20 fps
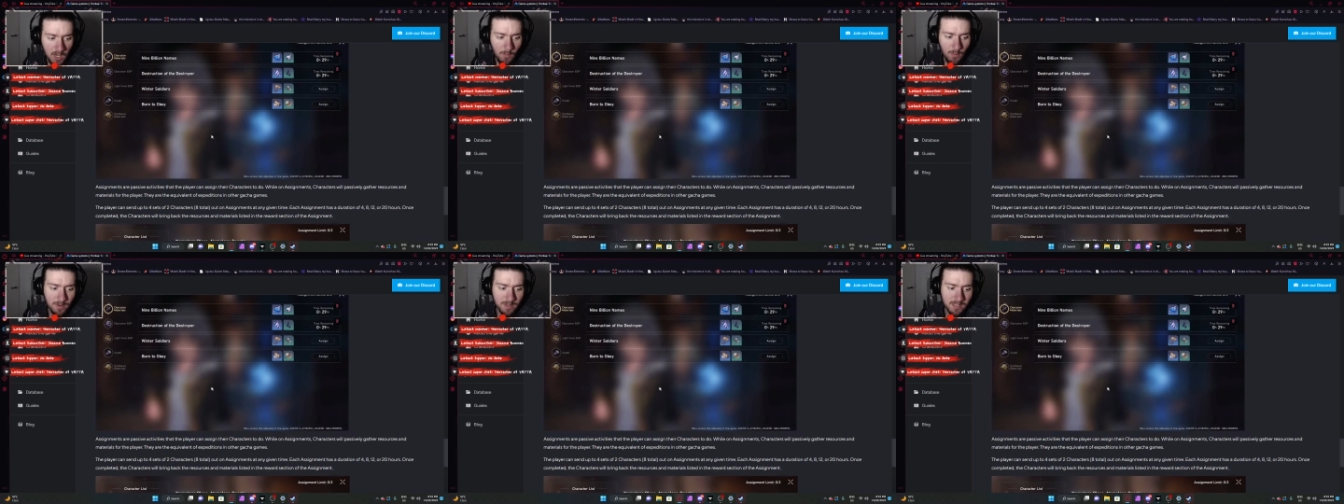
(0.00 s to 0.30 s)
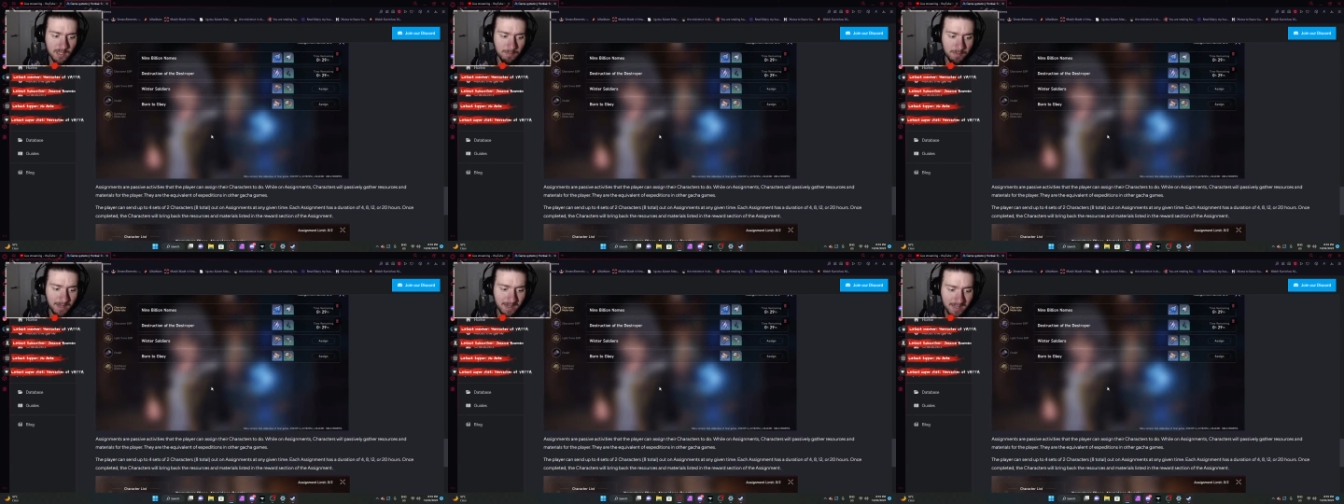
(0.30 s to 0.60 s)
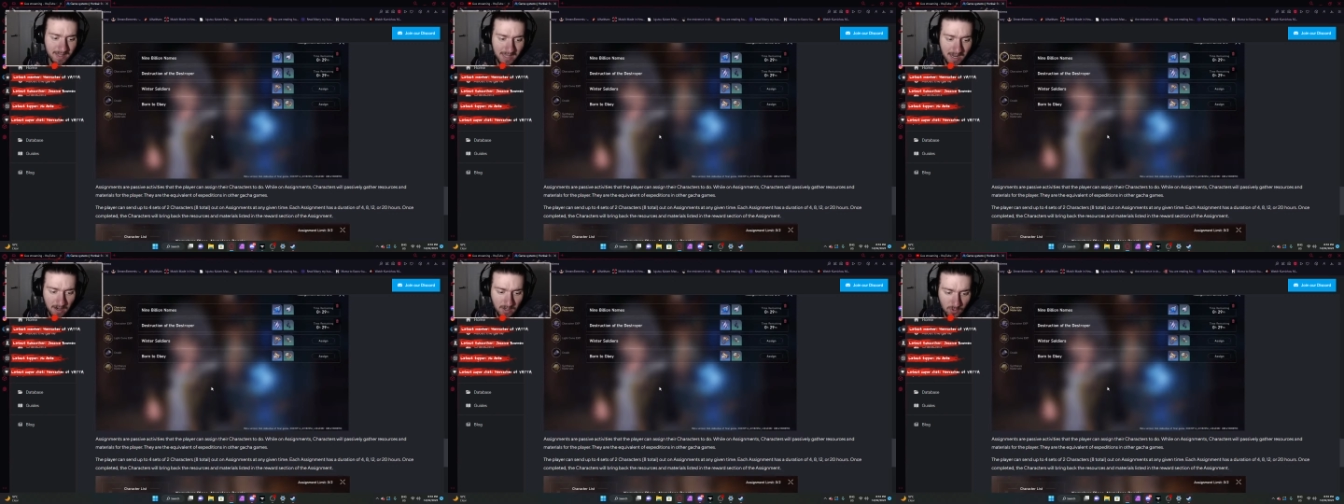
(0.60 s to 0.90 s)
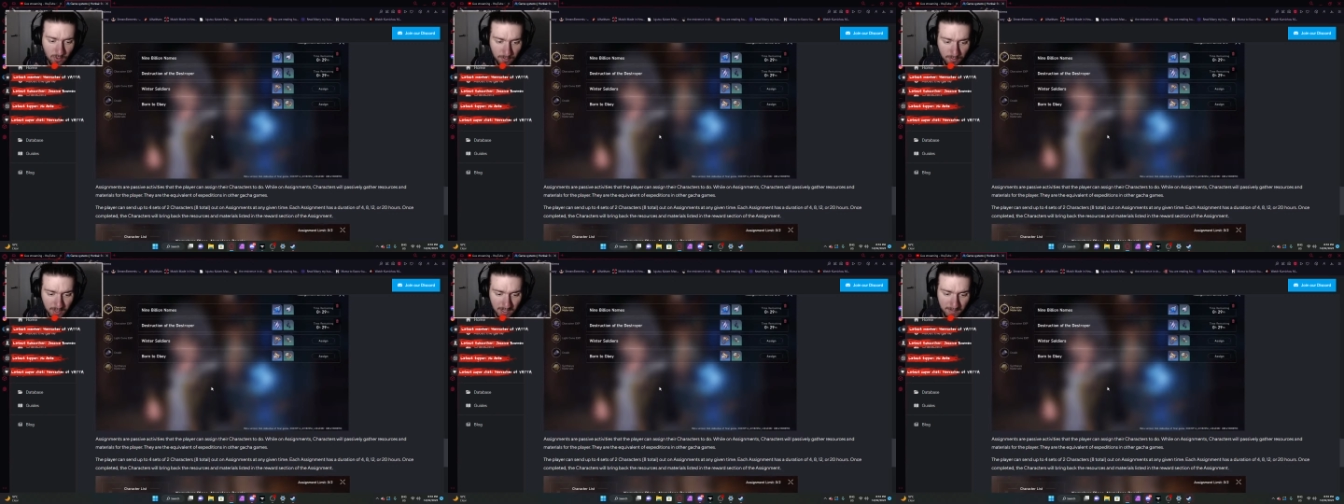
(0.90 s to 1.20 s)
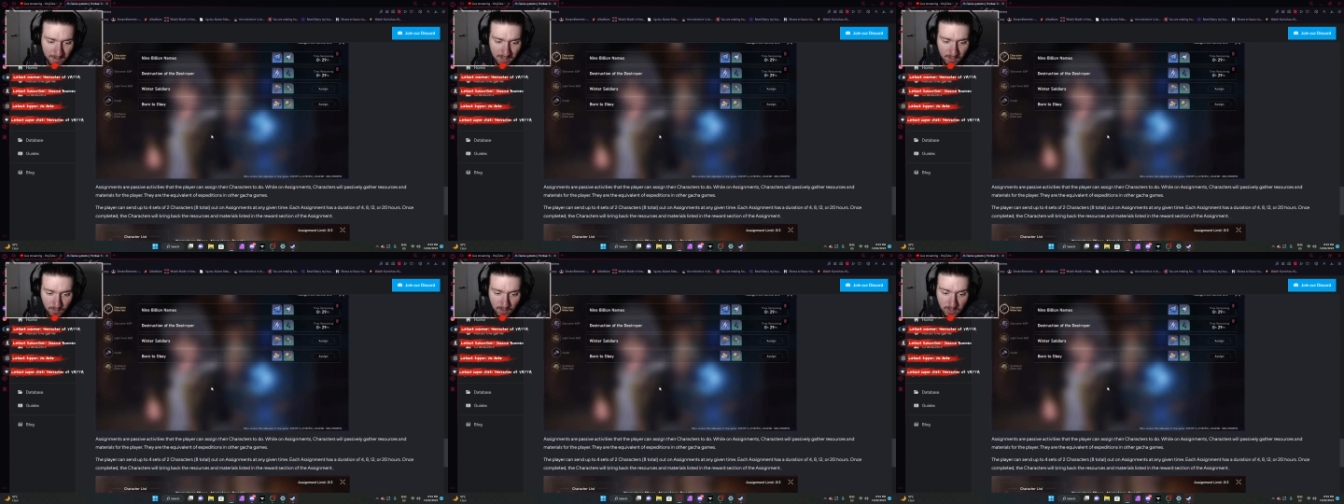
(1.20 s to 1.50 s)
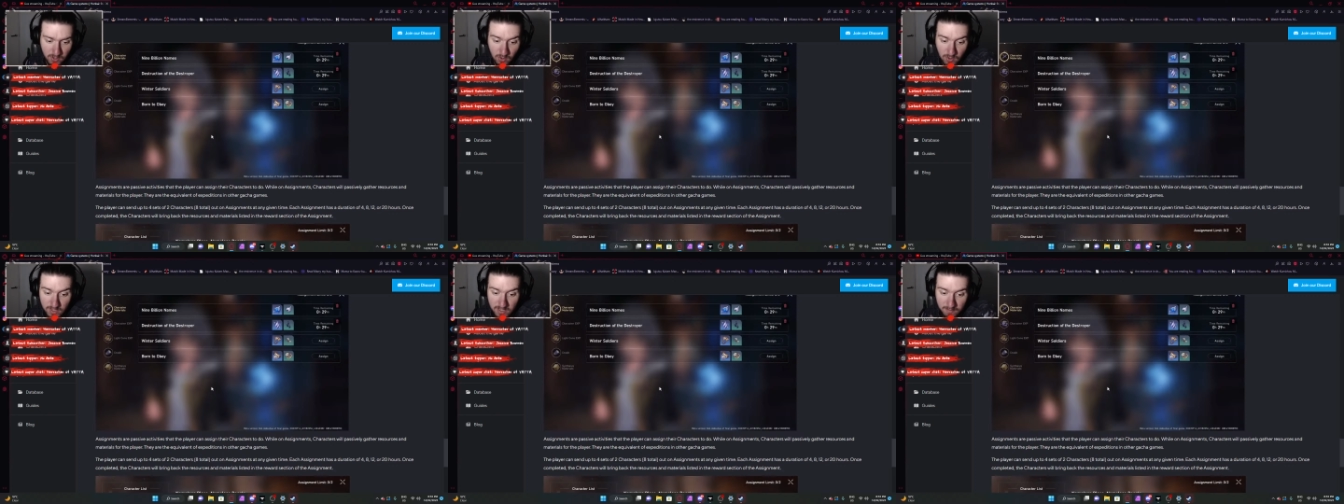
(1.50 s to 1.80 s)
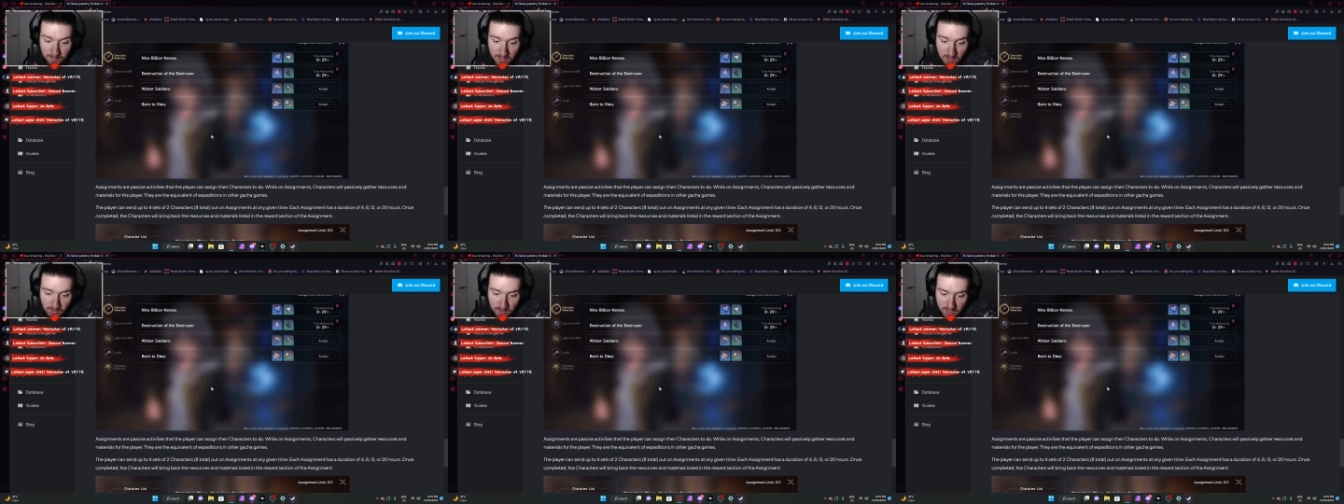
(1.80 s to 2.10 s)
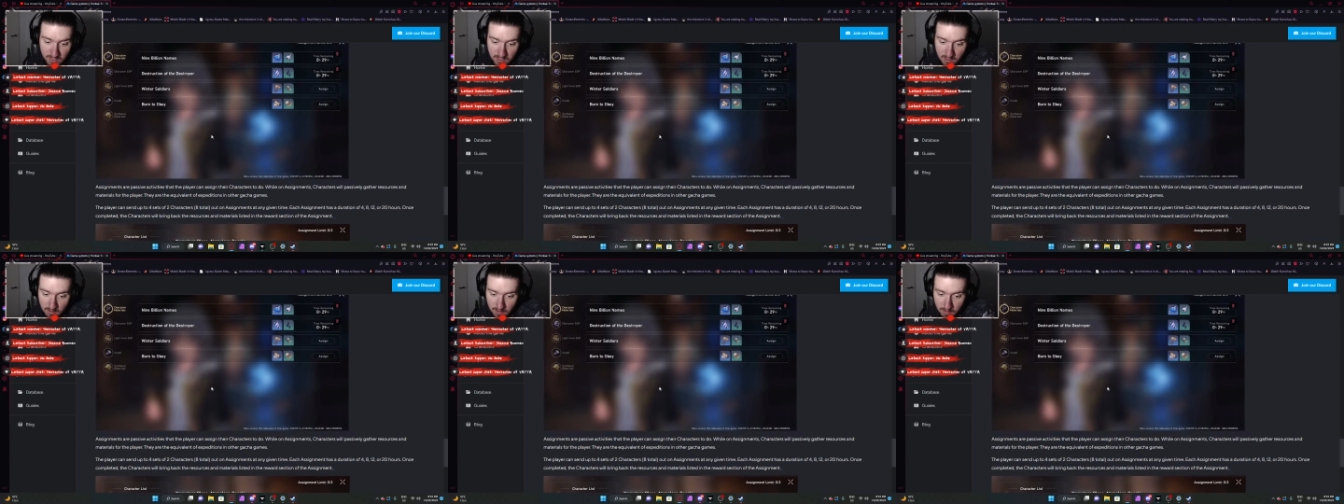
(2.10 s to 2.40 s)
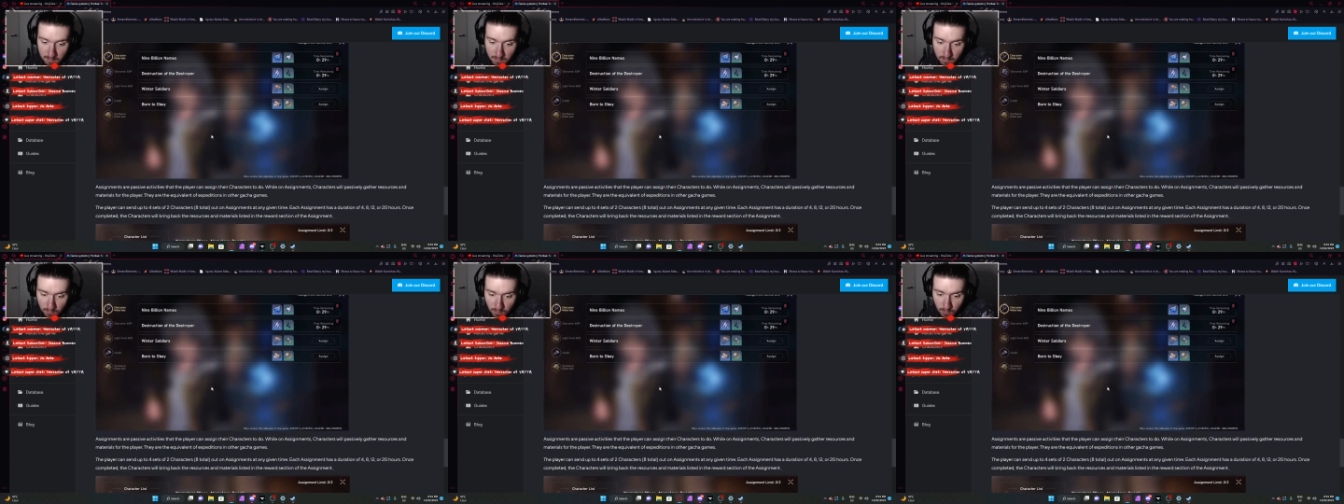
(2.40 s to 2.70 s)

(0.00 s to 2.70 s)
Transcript: Once completed, the character will bring back the resources and materials listed in the